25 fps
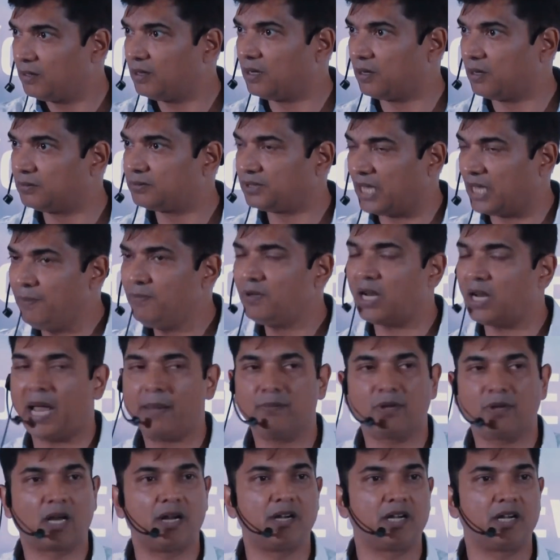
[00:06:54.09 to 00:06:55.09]
uh, same
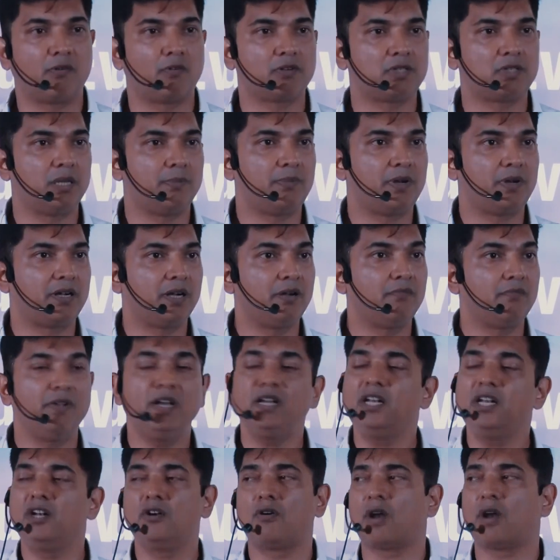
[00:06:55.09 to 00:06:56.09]
time a country was liberated,
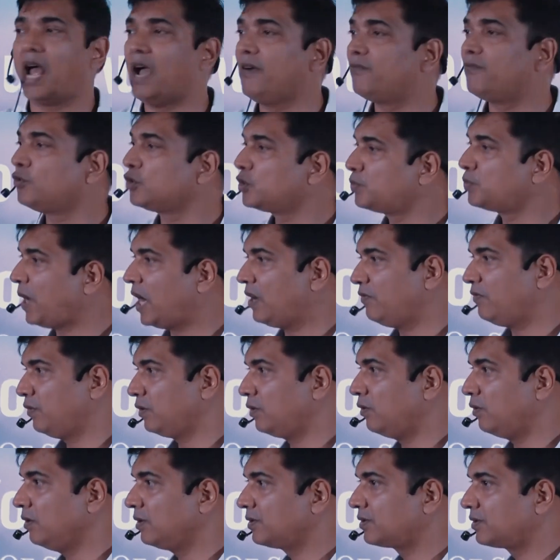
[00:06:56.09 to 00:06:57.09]
we did not have those powerful
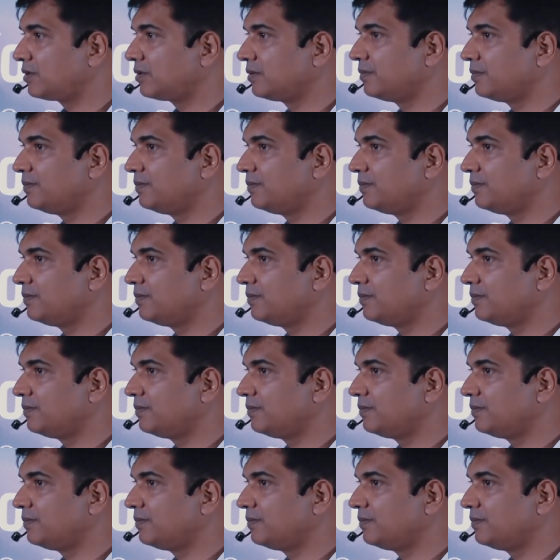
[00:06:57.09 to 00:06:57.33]
goals.